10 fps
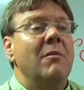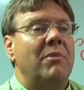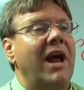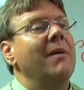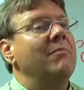
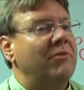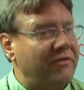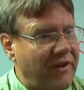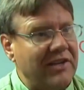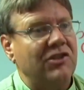but I'm
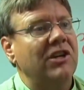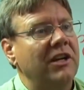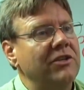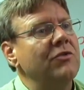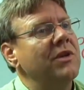
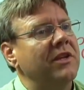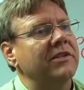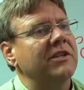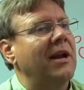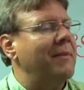professionally doing
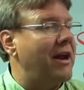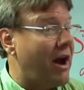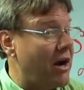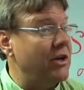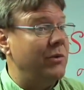this and I'm not
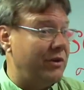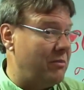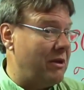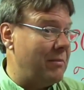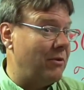arguing
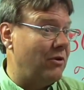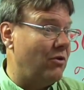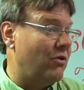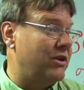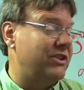with people
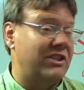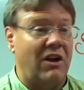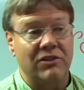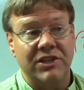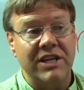or
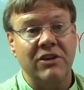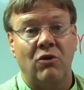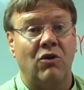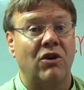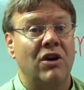insulting
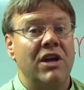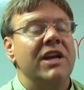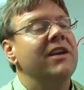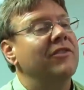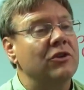or
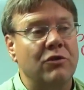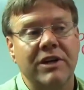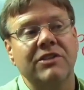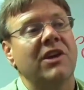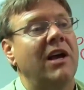even
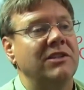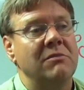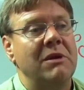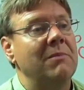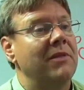criticizing
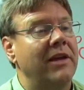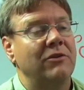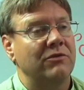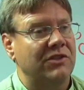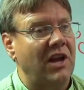people that
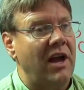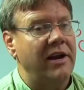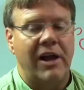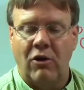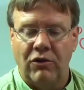don't sign.
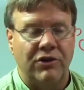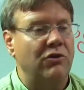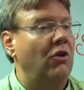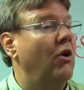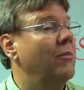I hold the
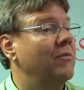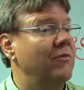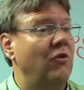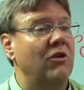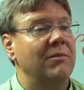door open
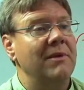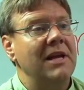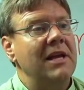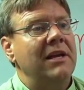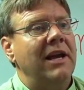for them,
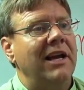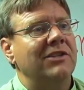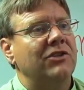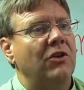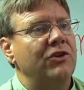and
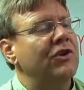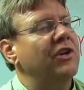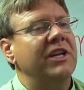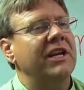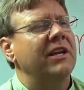so you're
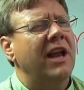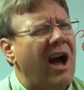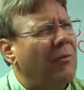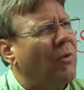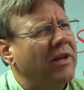going to get
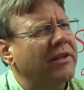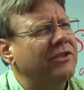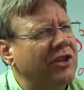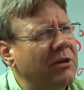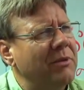not one
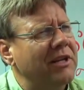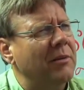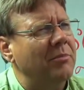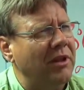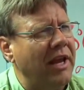legitimate
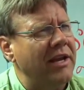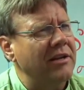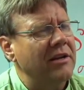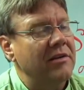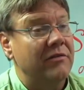complaint
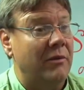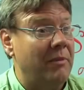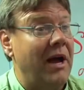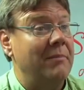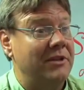from
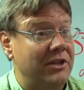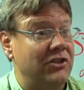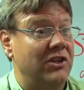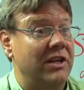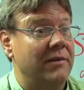my
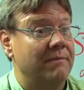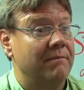petitioning.